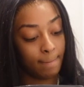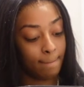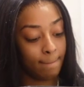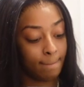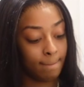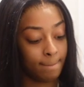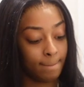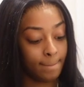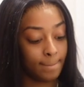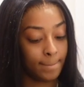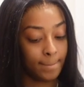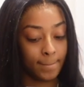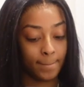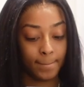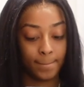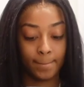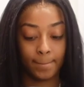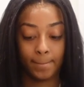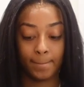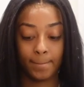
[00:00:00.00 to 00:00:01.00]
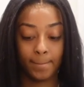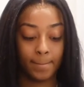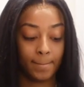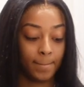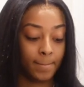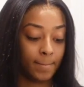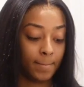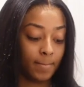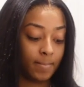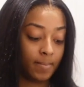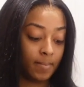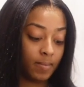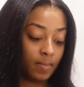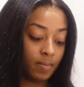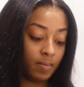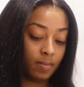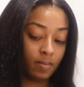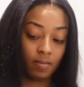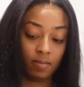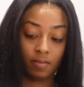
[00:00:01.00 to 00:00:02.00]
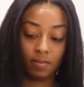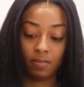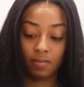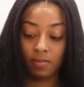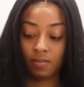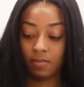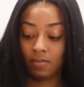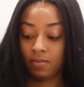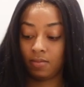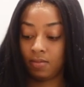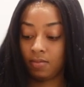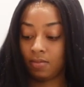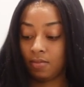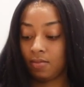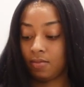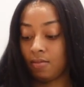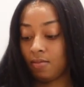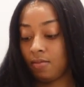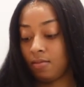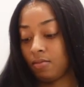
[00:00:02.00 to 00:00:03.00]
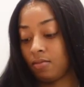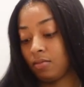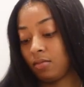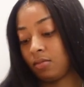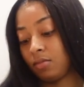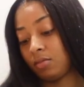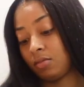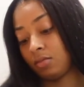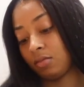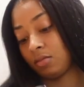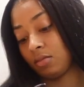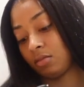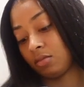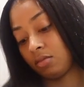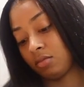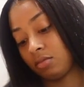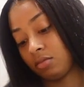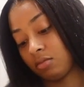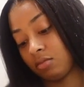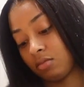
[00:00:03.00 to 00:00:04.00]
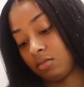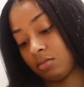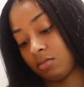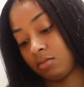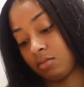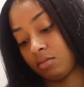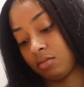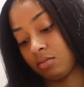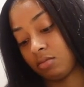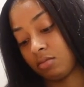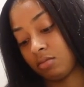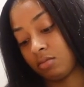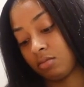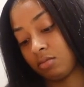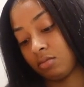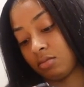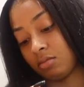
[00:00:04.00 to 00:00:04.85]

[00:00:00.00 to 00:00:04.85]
Nobody speaks.